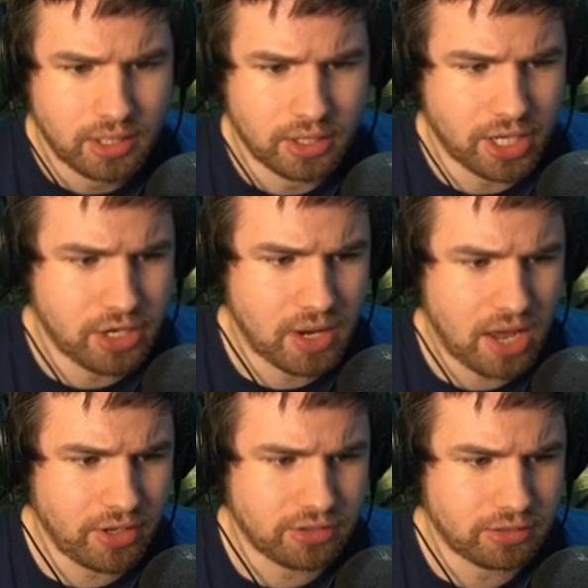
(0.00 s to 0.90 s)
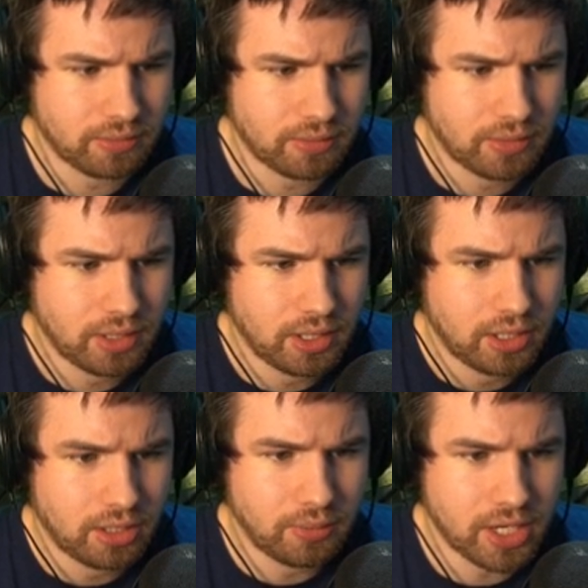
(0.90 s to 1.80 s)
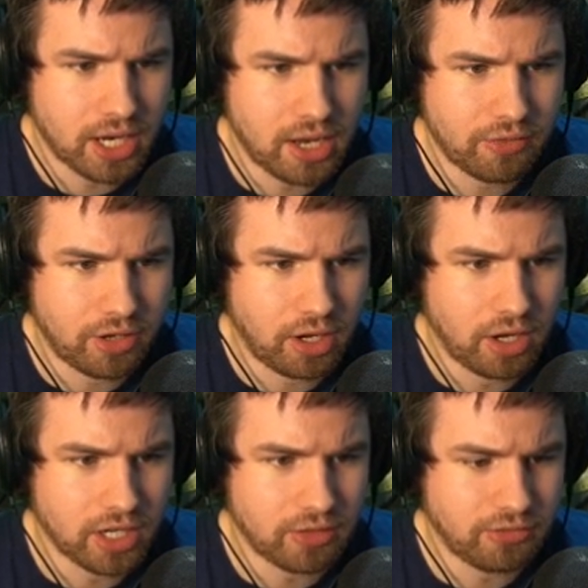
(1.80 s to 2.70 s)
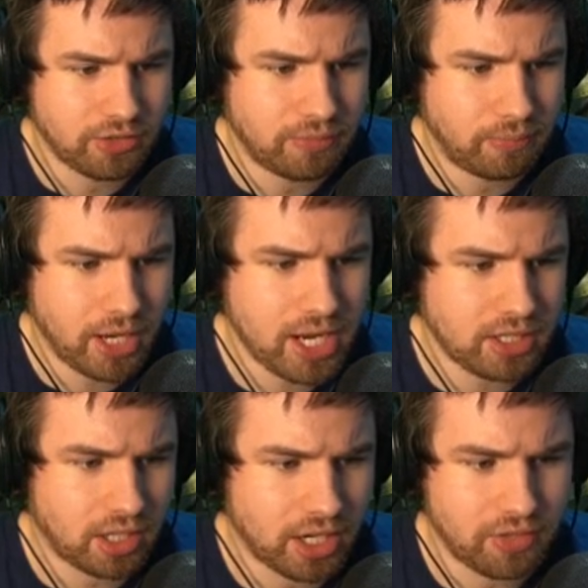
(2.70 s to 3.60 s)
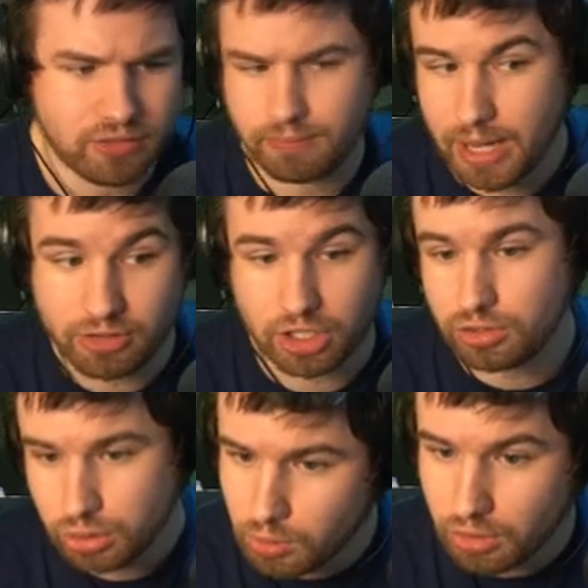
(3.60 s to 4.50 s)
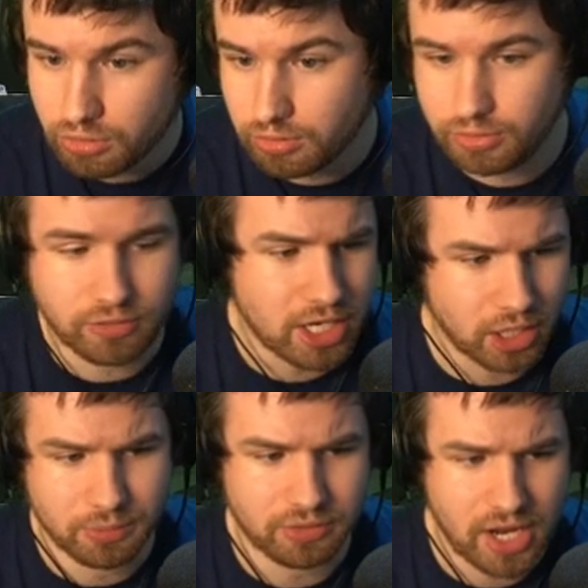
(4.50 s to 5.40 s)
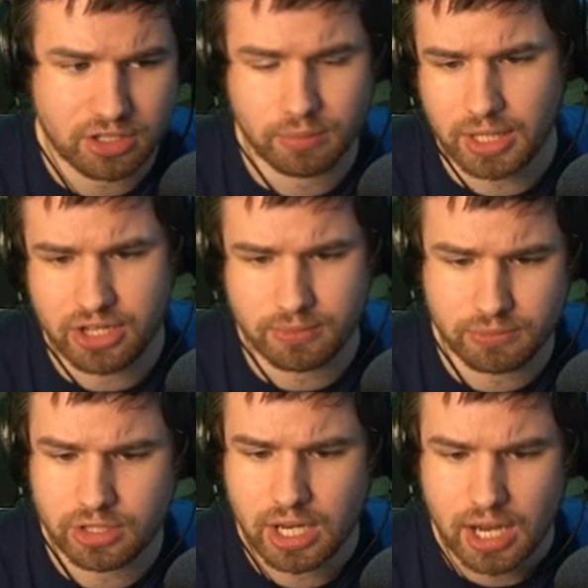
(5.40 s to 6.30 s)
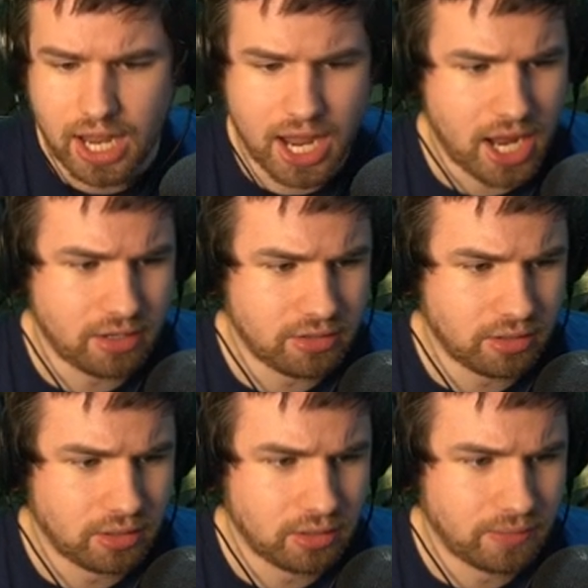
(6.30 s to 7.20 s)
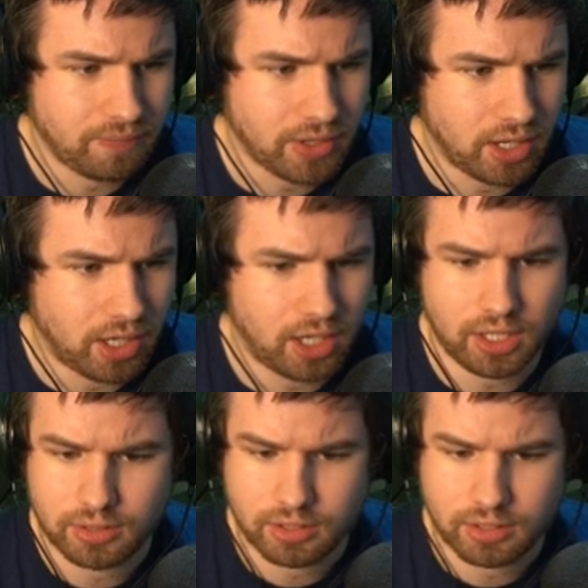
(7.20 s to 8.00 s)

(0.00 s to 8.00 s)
And there you have it. We have our gift of might, our gift of magic, 250 globs of ectoplasms, and our